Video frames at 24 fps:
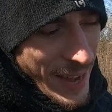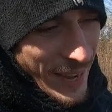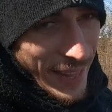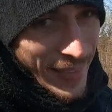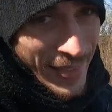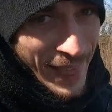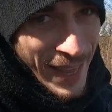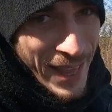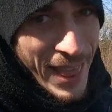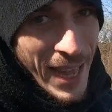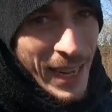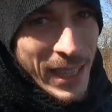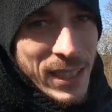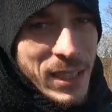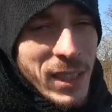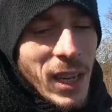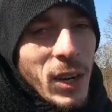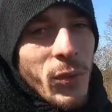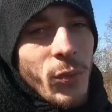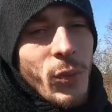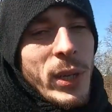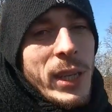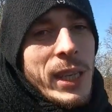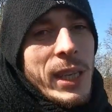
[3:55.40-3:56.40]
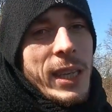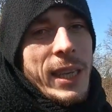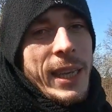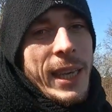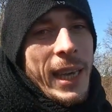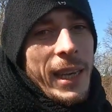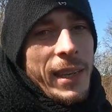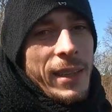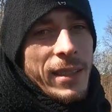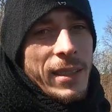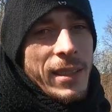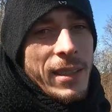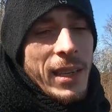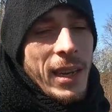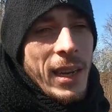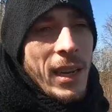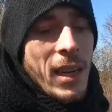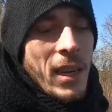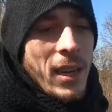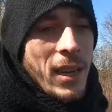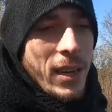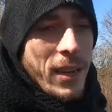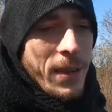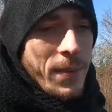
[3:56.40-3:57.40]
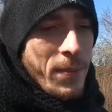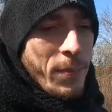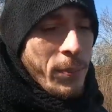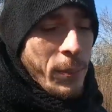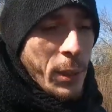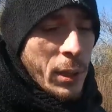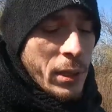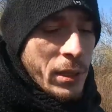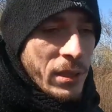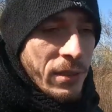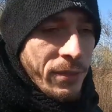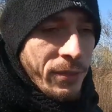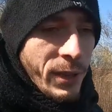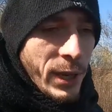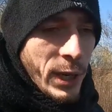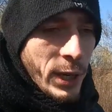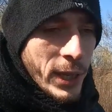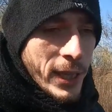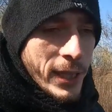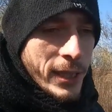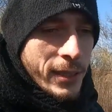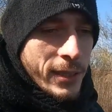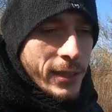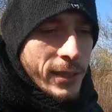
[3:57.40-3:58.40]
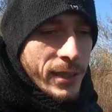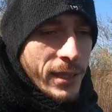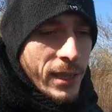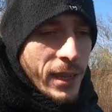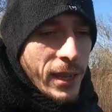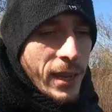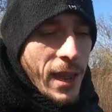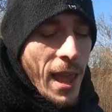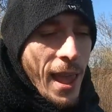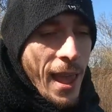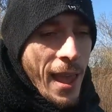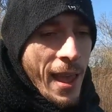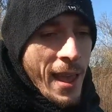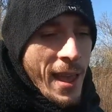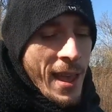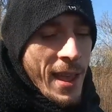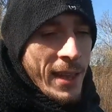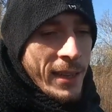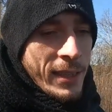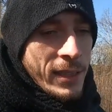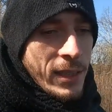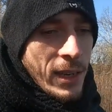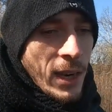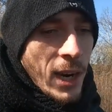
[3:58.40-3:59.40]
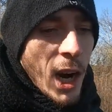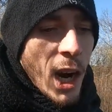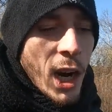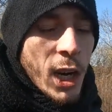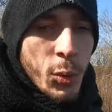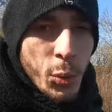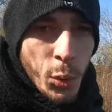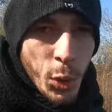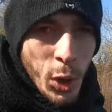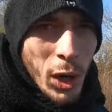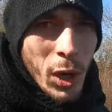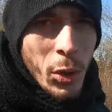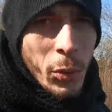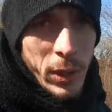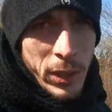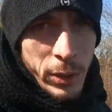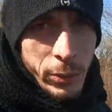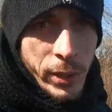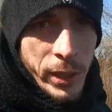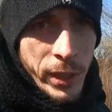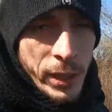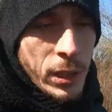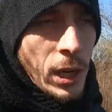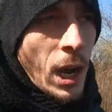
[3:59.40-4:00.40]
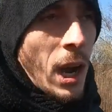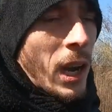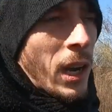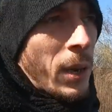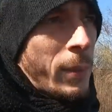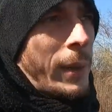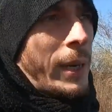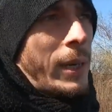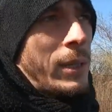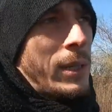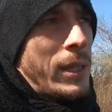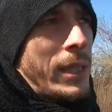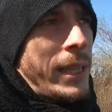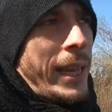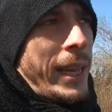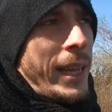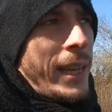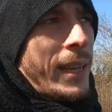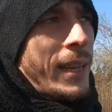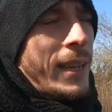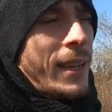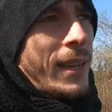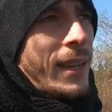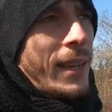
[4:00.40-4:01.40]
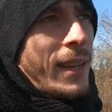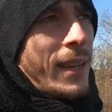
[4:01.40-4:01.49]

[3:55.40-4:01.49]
I think that's not really the case. Uh, perseverance and hard work, which we're going to talk about today,